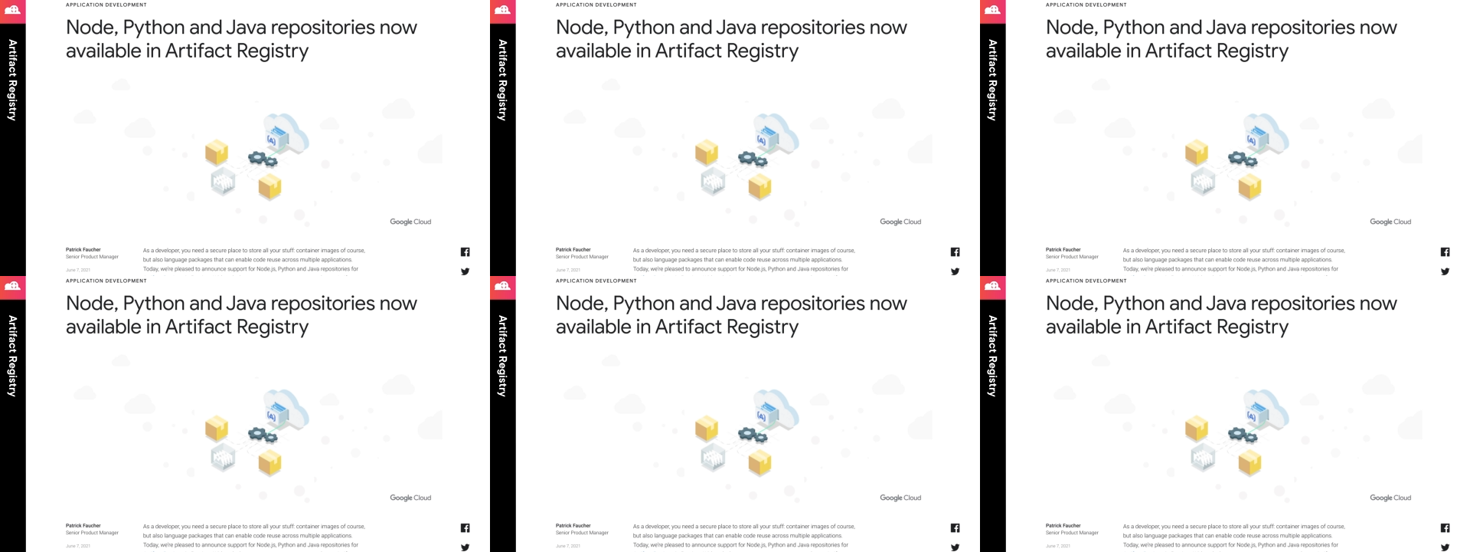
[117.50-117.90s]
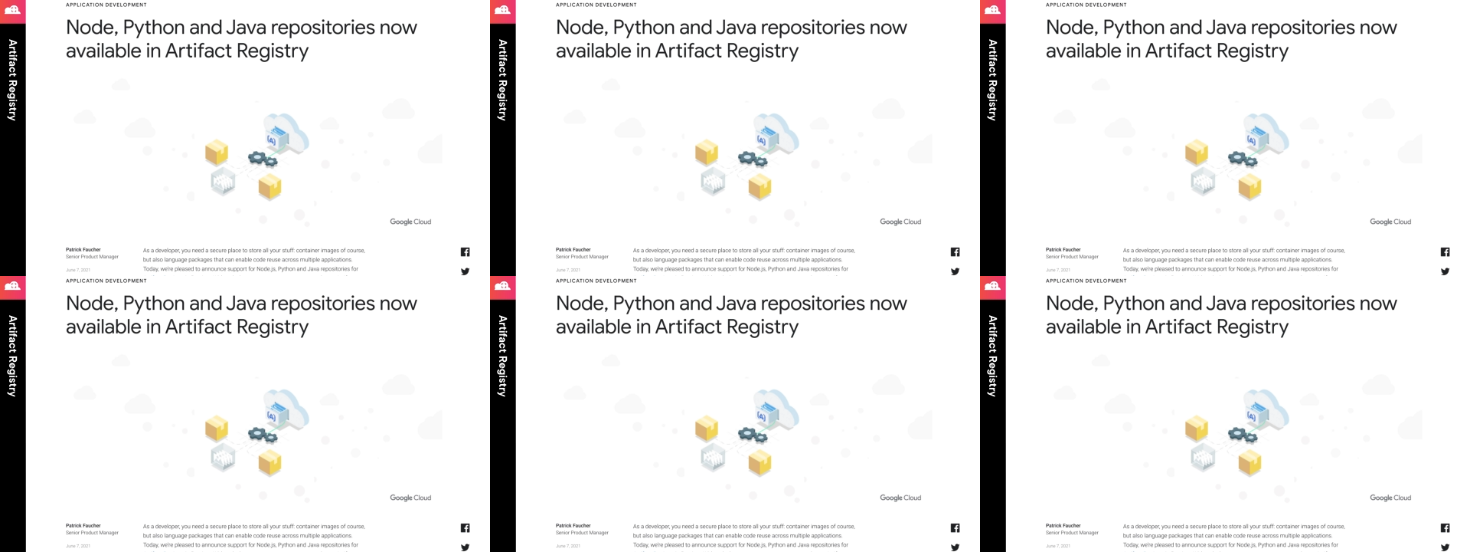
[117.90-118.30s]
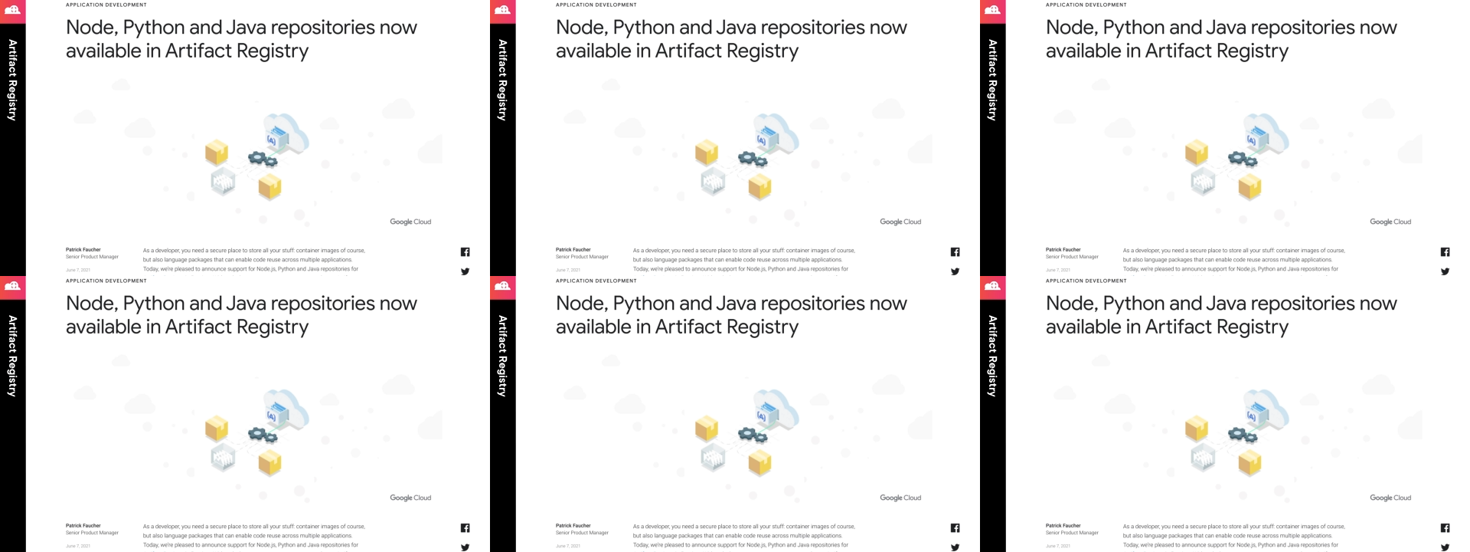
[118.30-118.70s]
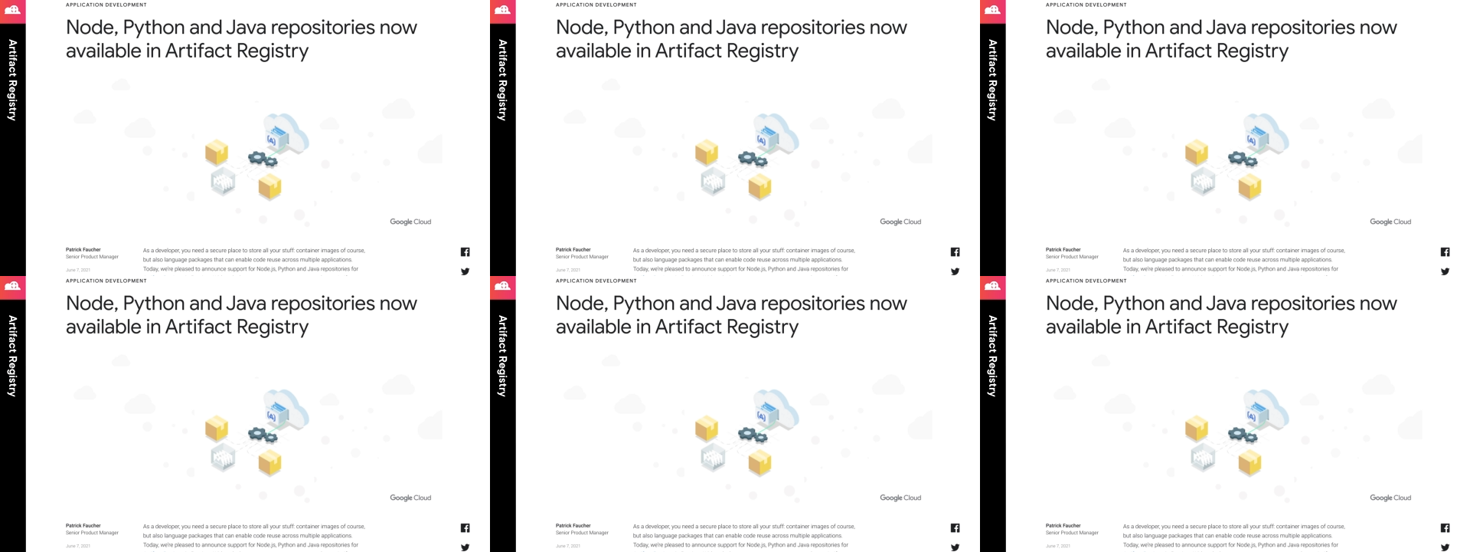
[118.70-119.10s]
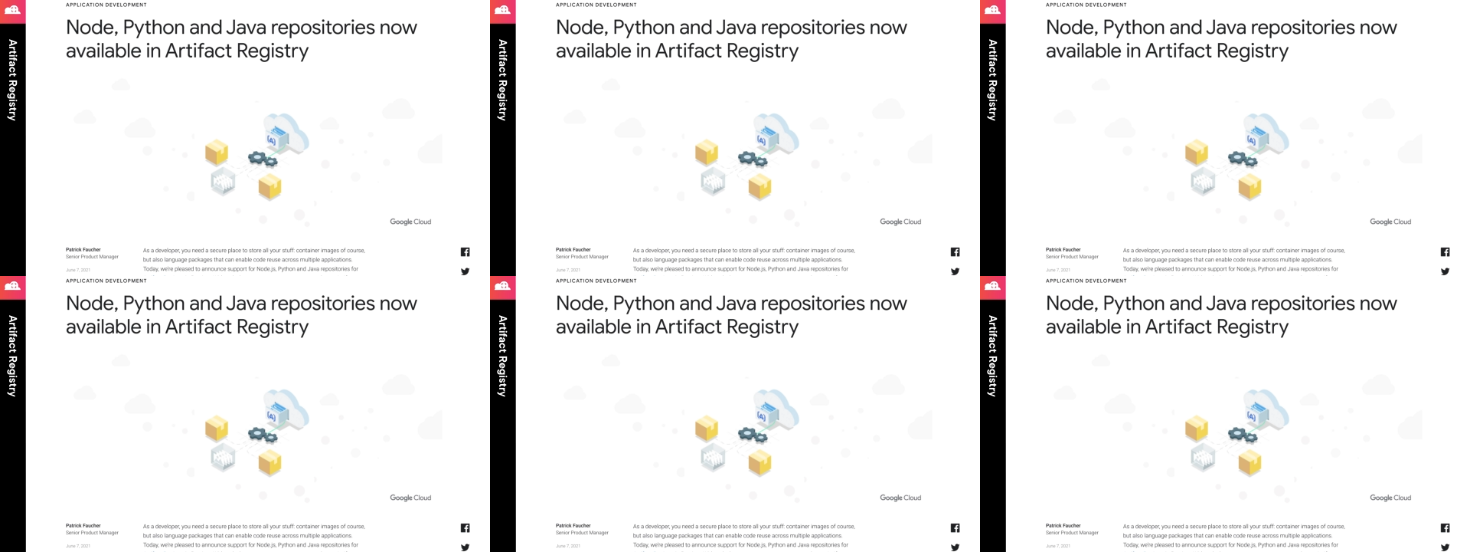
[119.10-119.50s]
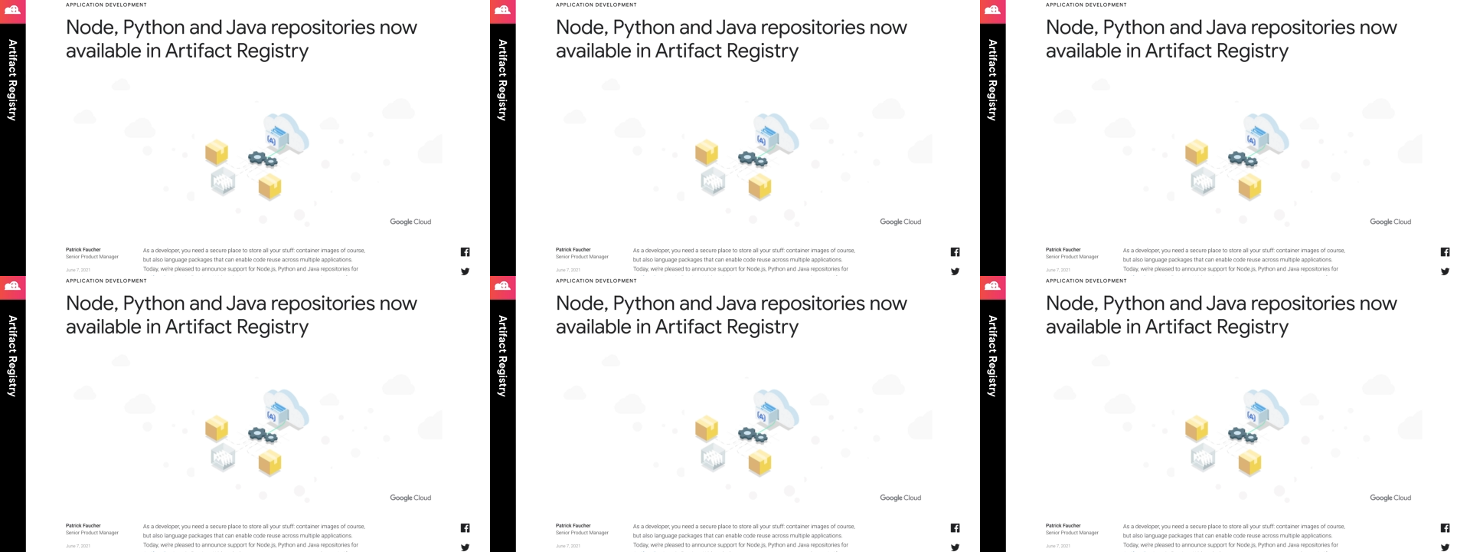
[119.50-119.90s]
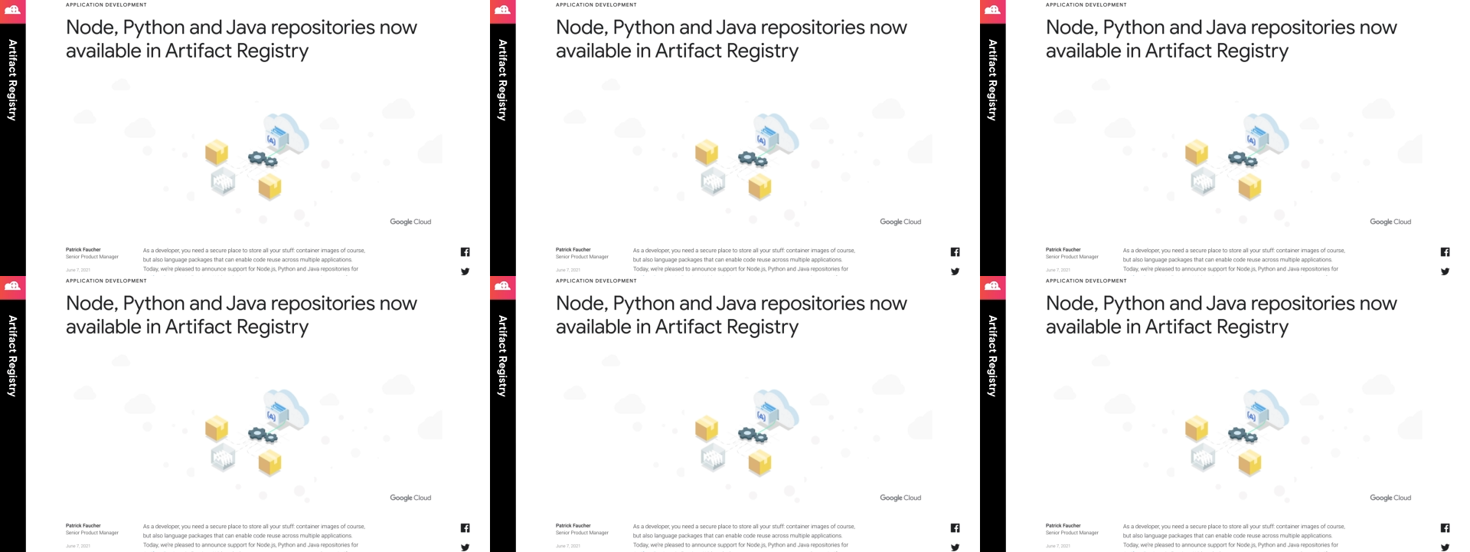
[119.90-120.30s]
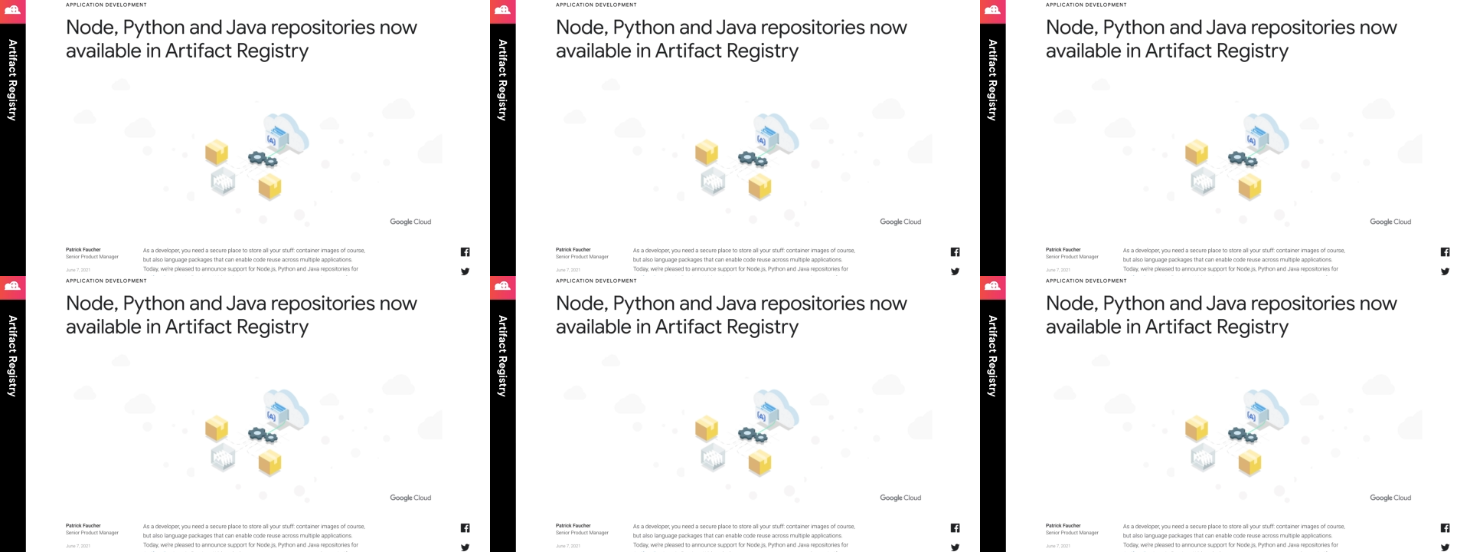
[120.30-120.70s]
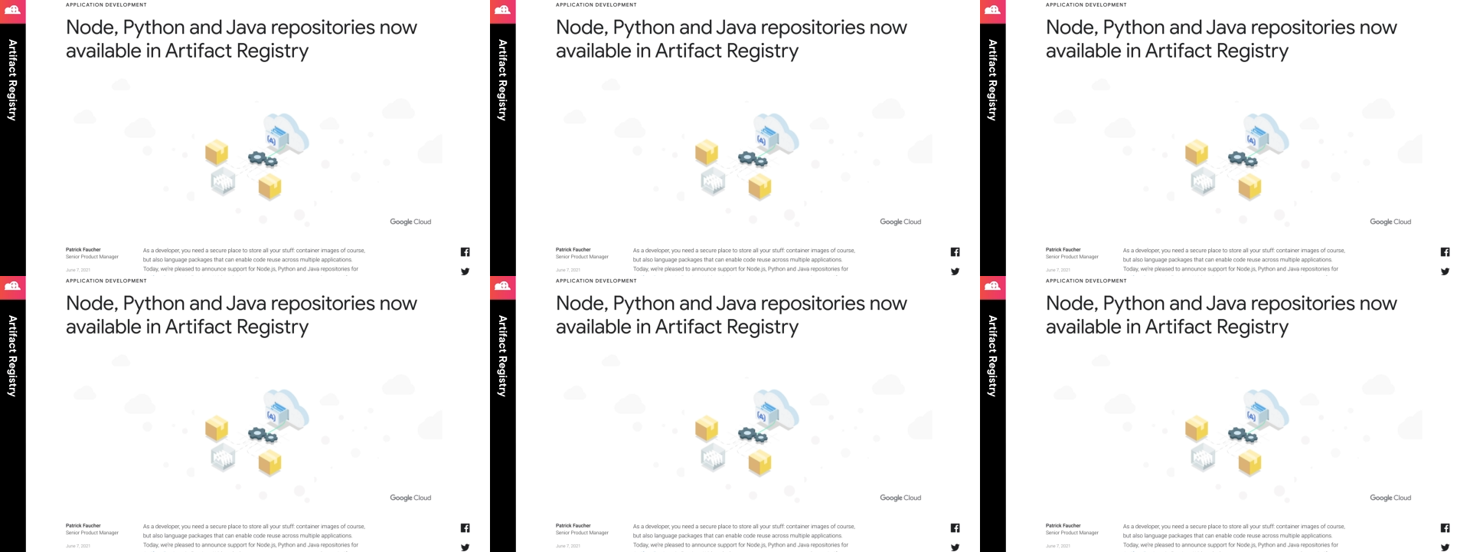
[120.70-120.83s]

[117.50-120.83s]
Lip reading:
(no speaker visible)